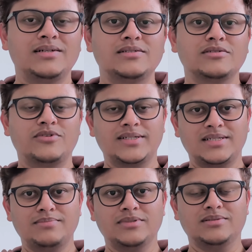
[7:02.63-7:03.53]
So for
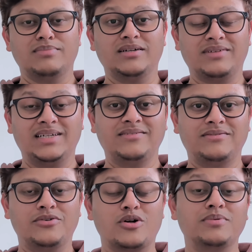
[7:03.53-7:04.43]
example, my wife
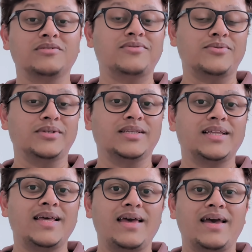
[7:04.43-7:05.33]
dropped her phone
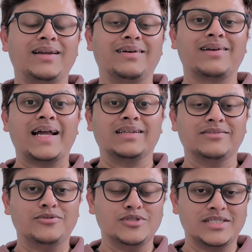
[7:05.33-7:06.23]
and cracked the
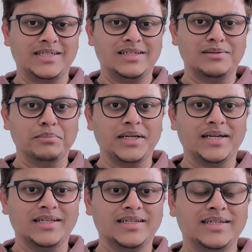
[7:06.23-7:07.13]
phone screen
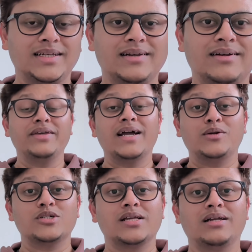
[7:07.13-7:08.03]
completely. We had
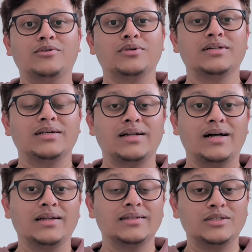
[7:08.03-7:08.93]
to shell out
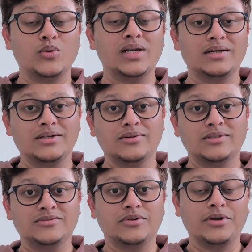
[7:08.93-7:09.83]
another
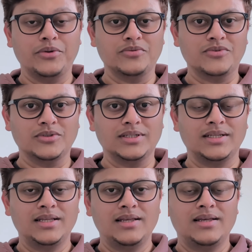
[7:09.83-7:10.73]
$1,200 for a new phone.
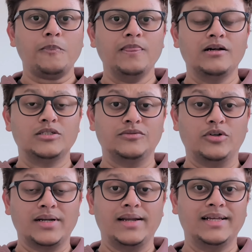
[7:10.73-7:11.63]
So
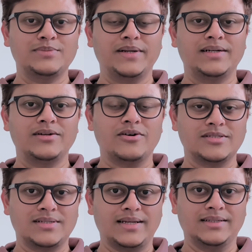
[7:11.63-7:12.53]
for unexpected
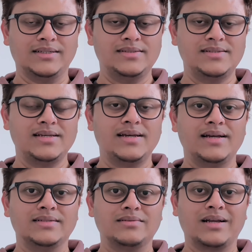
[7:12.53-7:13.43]
costs like this,
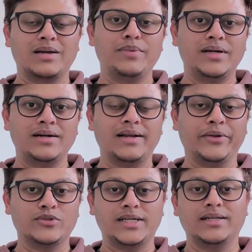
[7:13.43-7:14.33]
it's recommended that
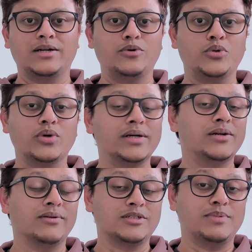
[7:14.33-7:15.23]
you set around
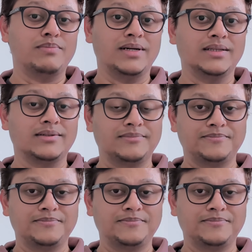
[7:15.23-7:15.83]
$200 per month.